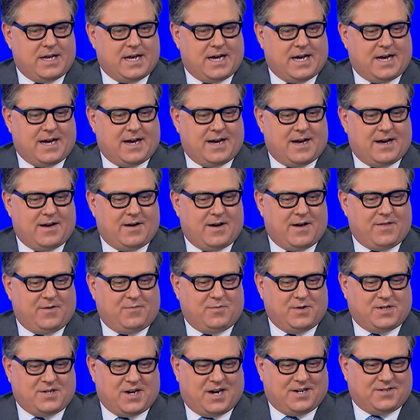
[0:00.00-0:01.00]
Uh, I
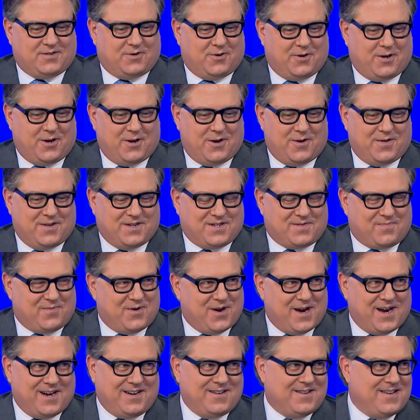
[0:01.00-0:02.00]
think we talked earlier this
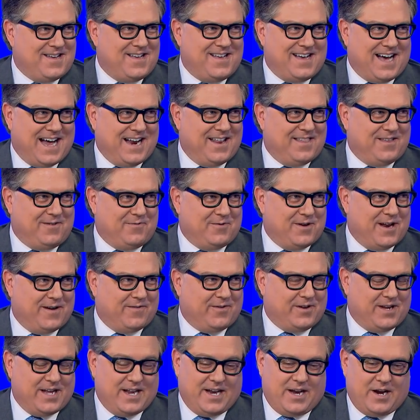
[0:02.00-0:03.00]
spring. I didn't think we'd
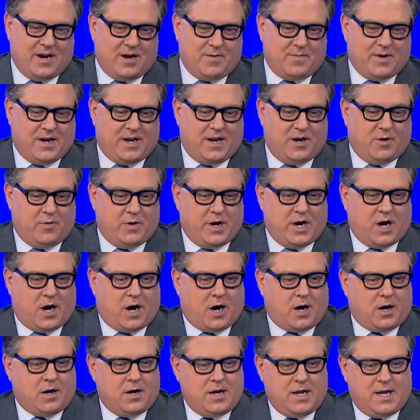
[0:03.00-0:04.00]
ever get here, but here we
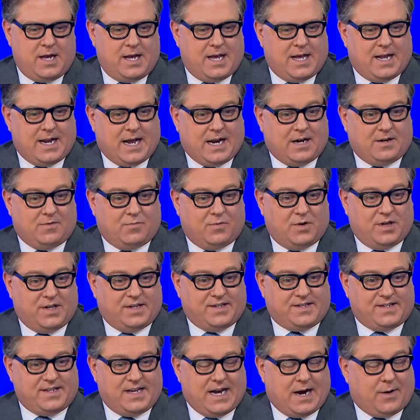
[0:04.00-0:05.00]
are, and I don't
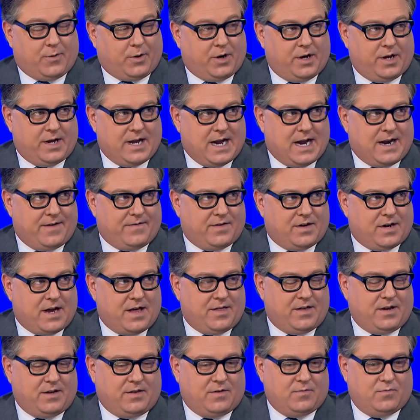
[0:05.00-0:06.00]
really see how we're going to get out of it. I
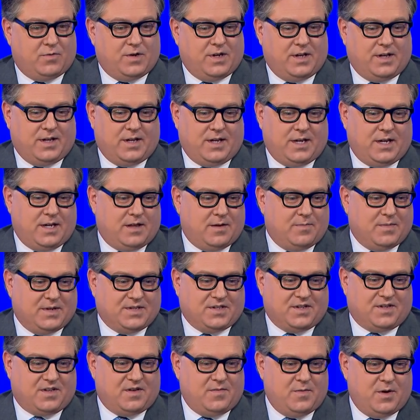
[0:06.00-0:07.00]
think the, really the
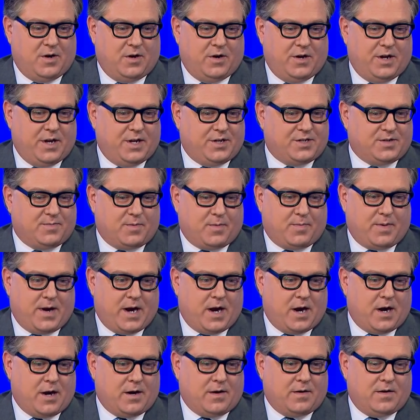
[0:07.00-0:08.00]
business community should
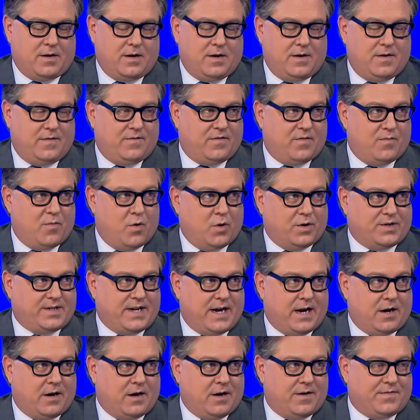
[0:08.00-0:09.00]
prepare for more
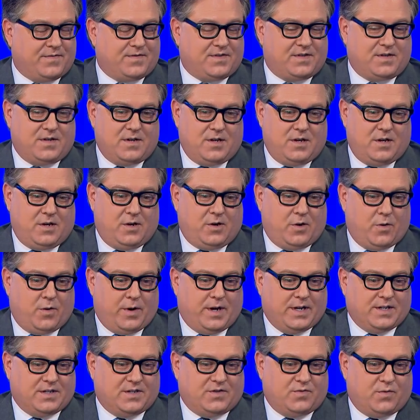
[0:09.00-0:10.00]
tariffs
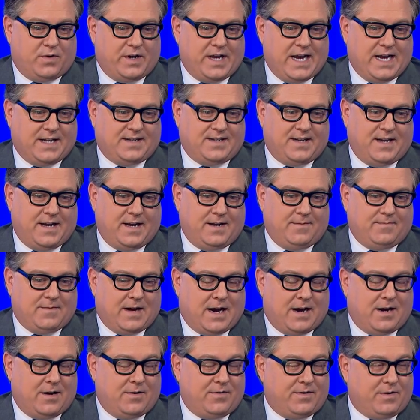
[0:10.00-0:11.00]
going into 2018.
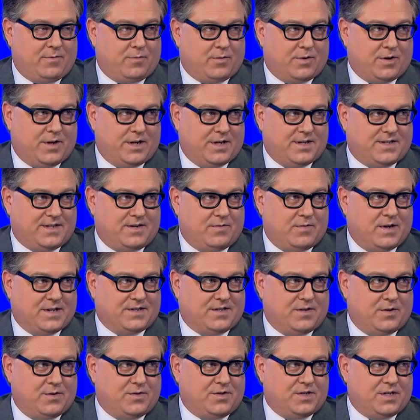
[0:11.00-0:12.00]
I don't think we're really going to see
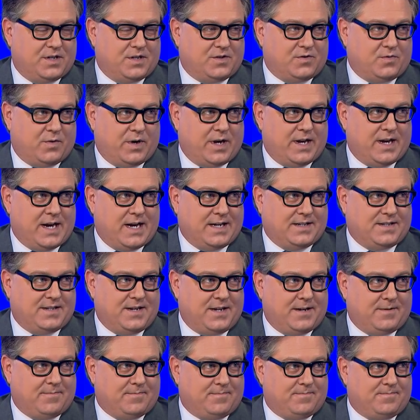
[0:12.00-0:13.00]
resolution until 2019.